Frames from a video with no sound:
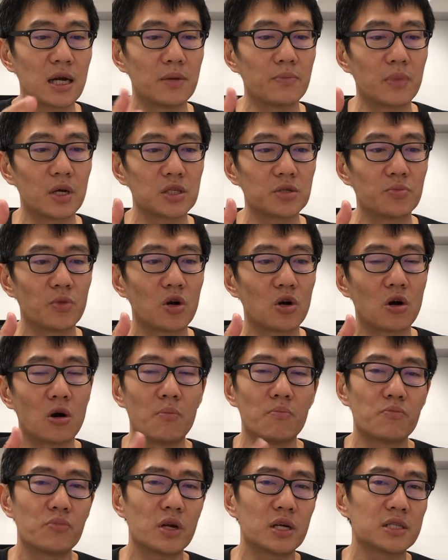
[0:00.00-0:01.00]
and much more
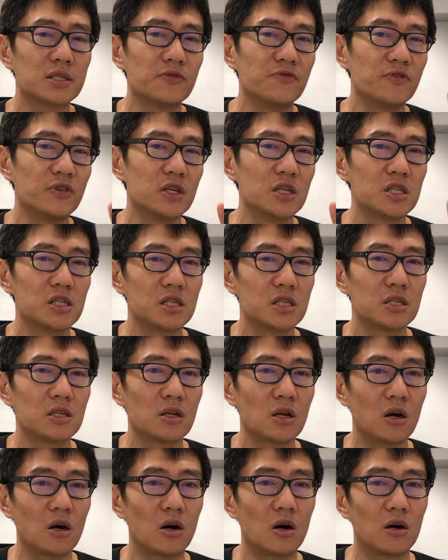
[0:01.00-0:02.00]
compressed
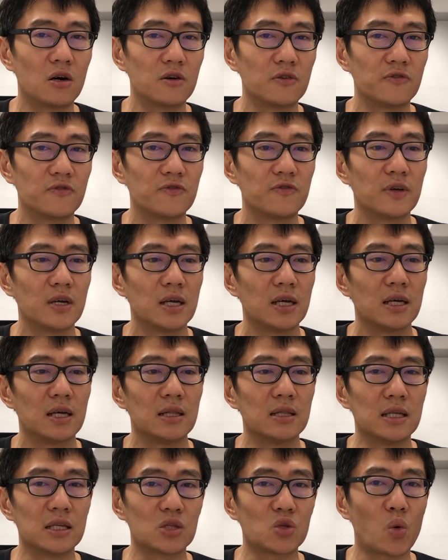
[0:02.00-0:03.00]
version of
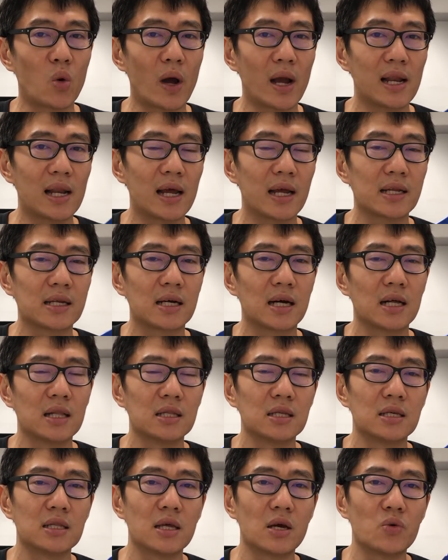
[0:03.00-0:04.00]
the twilight
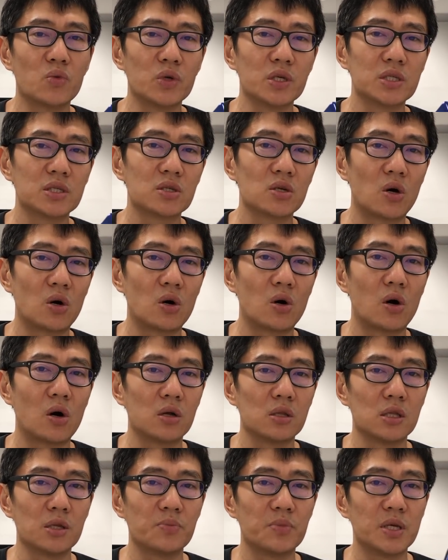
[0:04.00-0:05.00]
color that we saw
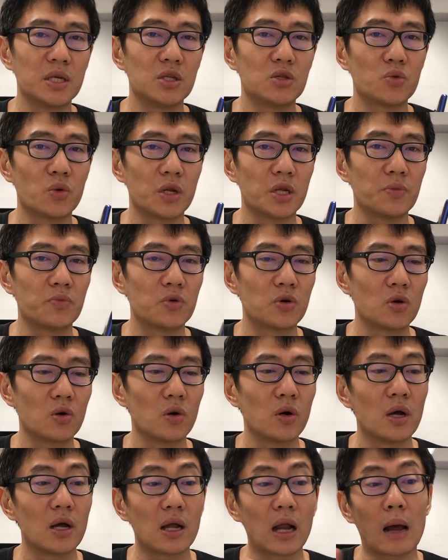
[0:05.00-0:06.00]
on the P20 Pro.